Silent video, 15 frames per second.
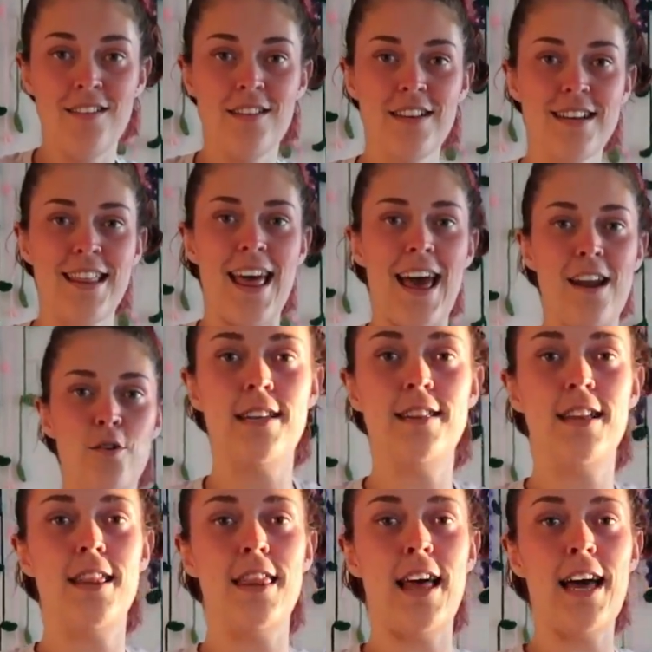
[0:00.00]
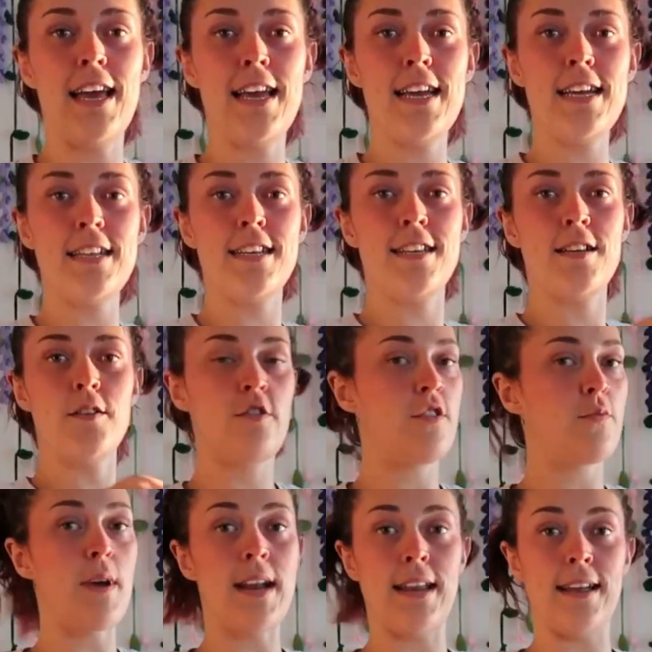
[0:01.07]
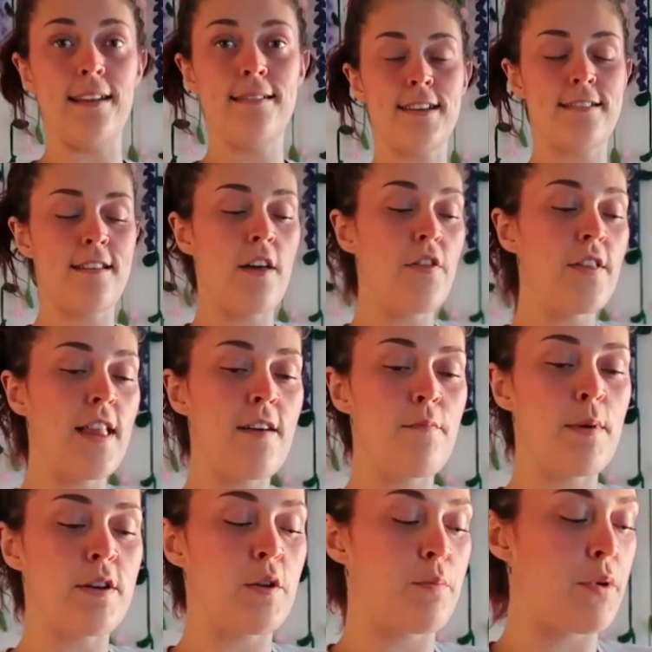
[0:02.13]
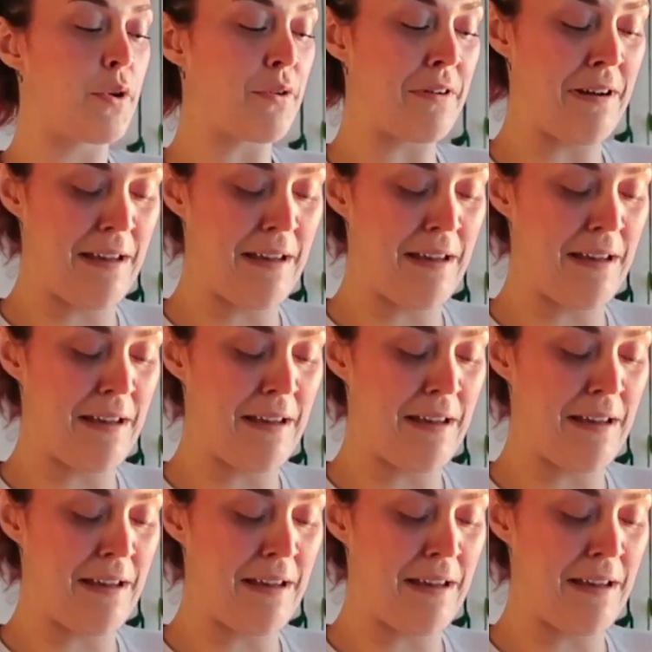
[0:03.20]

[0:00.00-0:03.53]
look at that. In the light. She's ready. There's nothing left but to put her